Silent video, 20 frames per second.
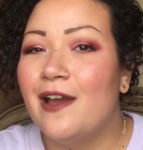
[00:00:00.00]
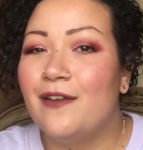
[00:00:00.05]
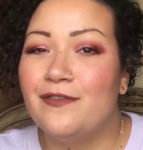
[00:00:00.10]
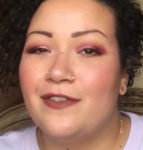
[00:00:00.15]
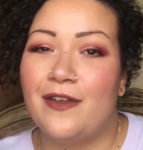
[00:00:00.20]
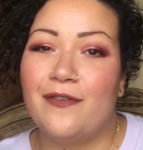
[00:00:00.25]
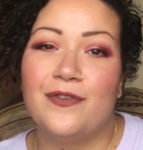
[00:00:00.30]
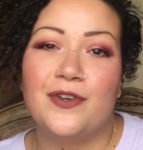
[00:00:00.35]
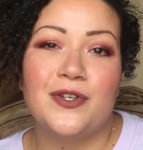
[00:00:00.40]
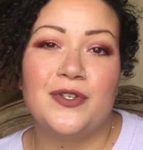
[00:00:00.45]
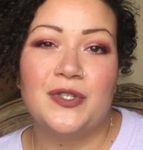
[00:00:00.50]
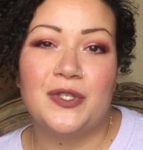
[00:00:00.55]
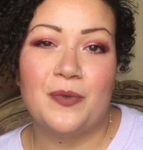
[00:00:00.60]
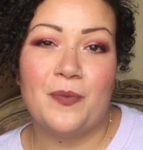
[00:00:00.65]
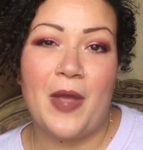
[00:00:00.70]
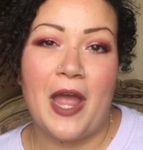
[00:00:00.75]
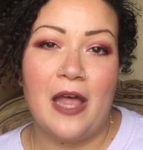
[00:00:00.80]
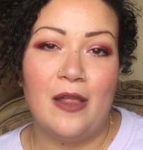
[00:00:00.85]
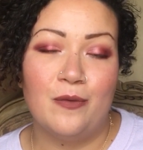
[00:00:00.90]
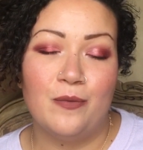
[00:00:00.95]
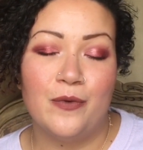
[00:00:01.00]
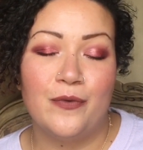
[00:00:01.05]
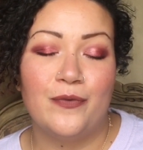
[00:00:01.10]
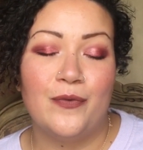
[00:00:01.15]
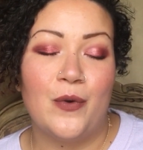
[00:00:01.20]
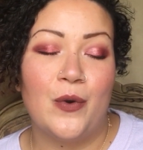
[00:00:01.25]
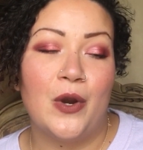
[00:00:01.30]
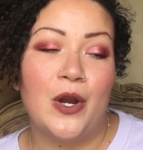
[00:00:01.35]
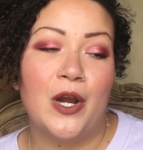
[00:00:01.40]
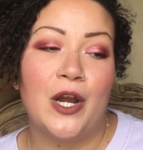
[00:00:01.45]
I've never used the palette
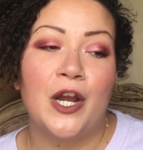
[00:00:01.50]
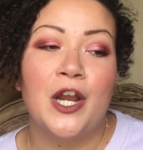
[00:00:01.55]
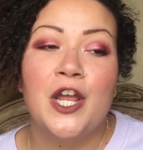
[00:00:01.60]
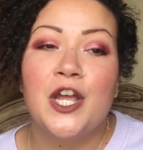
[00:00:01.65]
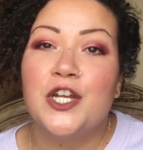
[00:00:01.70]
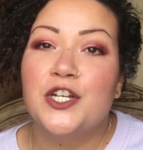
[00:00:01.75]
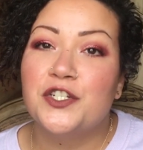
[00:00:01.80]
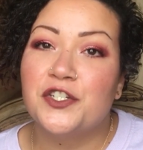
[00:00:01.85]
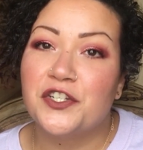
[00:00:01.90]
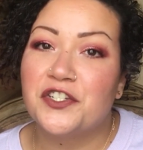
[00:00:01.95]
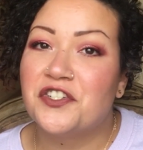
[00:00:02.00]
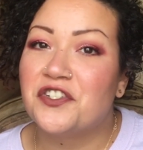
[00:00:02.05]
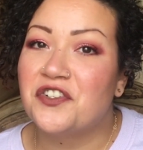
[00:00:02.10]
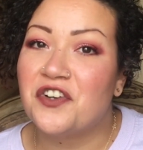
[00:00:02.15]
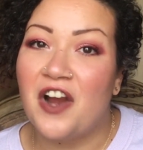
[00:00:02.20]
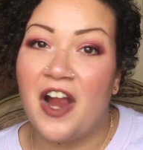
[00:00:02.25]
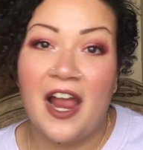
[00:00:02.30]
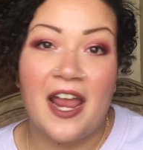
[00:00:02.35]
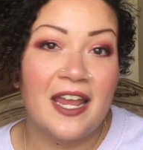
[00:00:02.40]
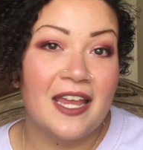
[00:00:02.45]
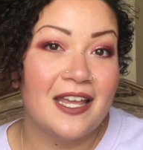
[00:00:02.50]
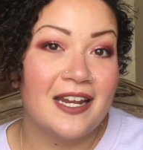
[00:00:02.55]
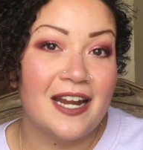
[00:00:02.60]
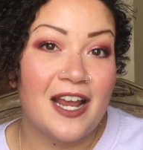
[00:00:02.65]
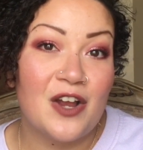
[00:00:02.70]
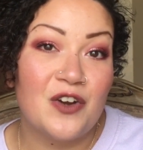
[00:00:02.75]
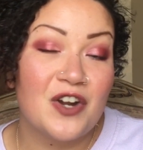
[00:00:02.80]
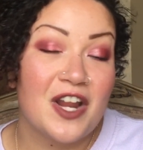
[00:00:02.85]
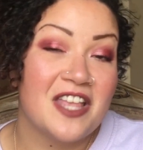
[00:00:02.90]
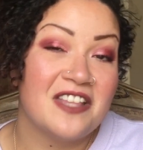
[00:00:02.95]
before, just trying it
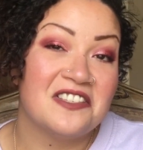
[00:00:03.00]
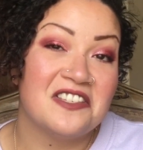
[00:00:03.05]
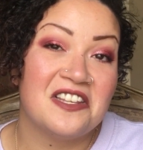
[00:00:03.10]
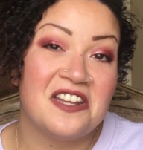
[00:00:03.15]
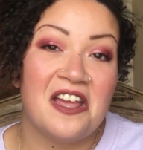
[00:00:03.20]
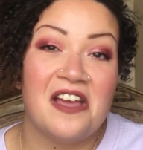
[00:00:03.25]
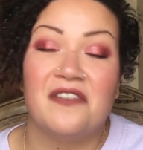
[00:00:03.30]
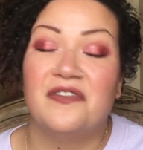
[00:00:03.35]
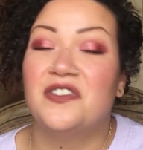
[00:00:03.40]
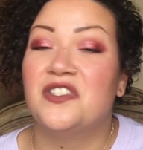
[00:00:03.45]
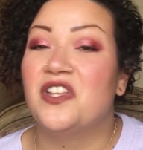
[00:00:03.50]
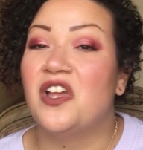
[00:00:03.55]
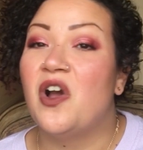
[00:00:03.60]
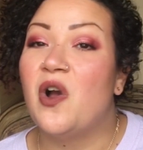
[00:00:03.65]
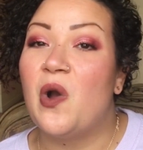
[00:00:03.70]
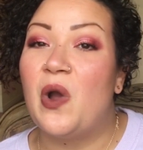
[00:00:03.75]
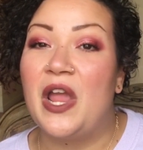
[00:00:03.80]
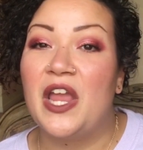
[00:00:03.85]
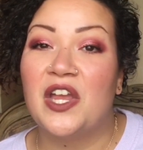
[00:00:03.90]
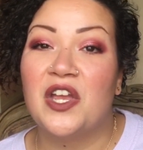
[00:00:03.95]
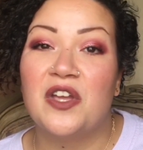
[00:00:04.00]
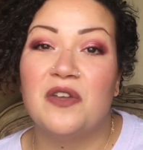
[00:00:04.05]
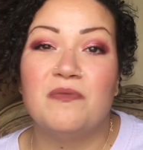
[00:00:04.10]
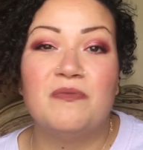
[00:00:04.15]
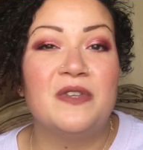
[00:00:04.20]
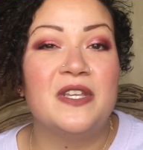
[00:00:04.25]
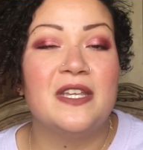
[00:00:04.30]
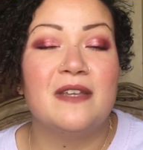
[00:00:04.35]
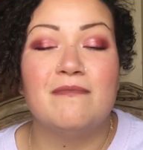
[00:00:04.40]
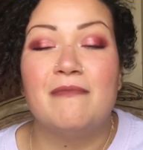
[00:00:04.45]
out and stuff. So it
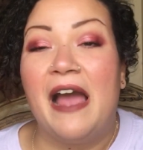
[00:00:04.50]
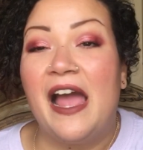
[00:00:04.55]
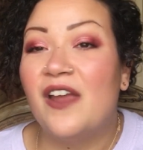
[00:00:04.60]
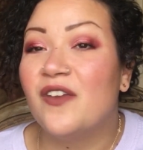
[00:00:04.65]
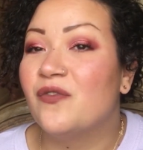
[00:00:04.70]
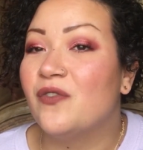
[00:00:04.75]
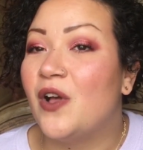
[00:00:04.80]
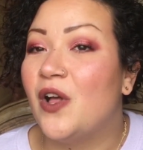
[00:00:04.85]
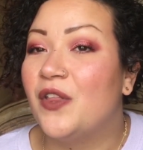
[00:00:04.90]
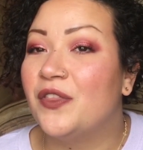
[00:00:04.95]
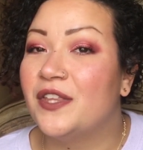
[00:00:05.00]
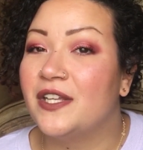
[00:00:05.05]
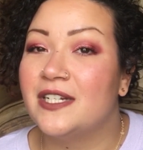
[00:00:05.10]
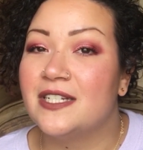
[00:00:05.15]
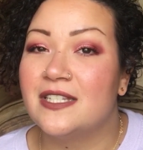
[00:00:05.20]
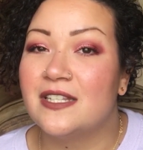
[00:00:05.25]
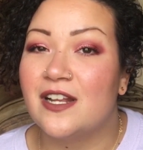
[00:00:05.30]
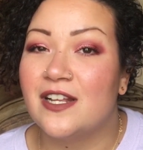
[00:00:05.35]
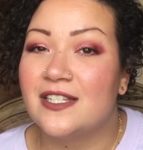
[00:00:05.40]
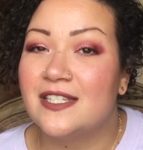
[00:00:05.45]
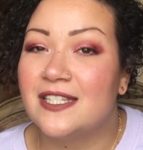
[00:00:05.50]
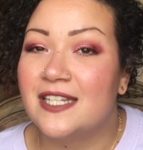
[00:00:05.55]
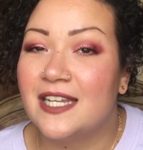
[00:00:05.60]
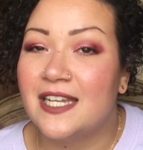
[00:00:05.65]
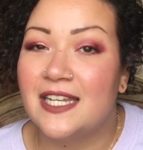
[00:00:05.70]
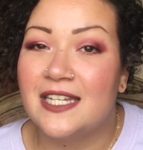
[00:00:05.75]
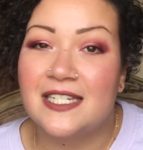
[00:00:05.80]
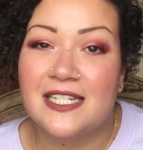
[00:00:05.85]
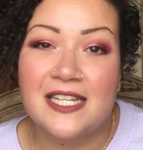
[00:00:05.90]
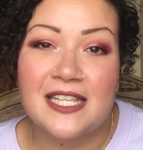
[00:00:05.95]
could be my fault that it's not
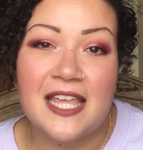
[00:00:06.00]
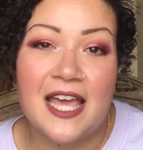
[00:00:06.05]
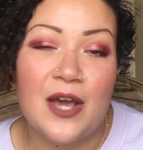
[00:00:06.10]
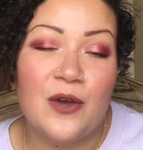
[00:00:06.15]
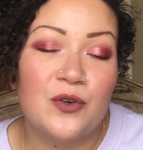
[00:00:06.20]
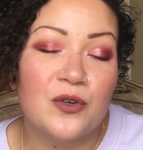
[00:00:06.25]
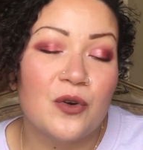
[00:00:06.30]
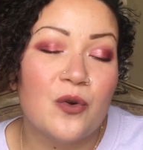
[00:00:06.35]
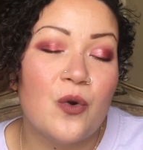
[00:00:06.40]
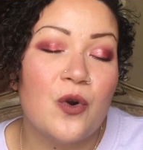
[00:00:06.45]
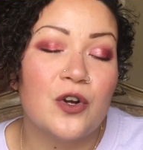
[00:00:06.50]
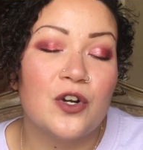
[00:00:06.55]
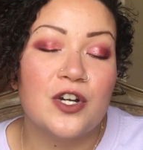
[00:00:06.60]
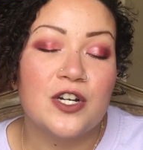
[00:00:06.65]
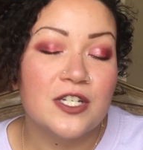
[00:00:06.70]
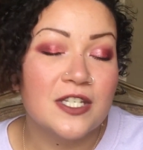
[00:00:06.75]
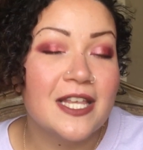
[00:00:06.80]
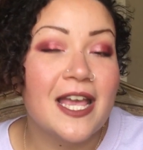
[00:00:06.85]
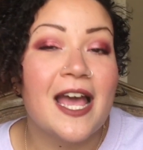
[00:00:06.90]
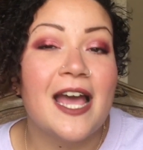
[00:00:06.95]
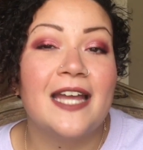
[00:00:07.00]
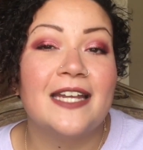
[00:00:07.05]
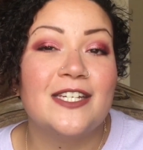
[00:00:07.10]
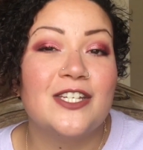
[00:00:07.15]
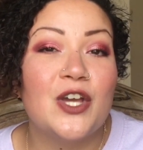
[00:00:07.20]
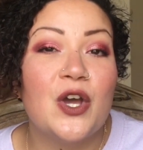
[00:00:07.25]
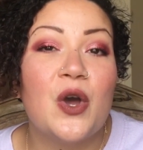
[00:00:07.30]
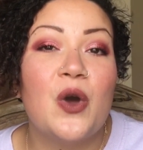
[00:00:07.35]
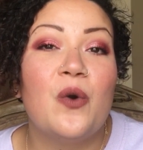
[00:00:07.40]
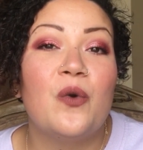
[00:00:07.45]
sticking to the outer corners. I
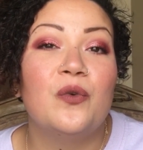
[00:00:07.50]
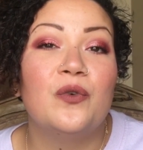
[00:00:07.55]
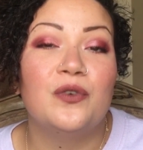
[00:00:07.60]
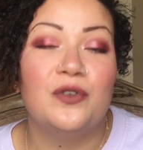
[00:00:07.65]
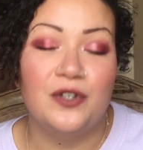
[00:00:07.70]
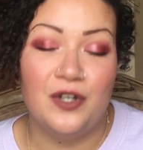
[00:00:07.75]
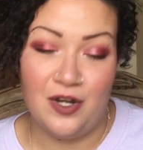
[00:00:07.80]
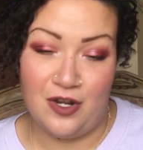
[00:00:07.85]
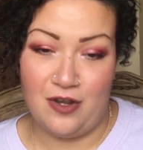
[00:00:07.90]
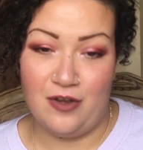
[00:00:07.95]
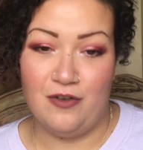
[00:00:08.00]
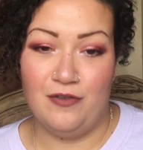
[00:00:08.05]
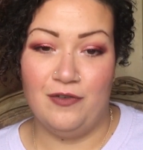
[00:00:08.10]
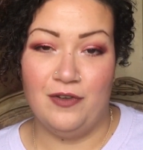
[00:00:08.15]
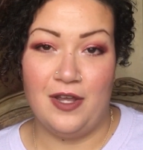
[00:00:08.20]
don't know.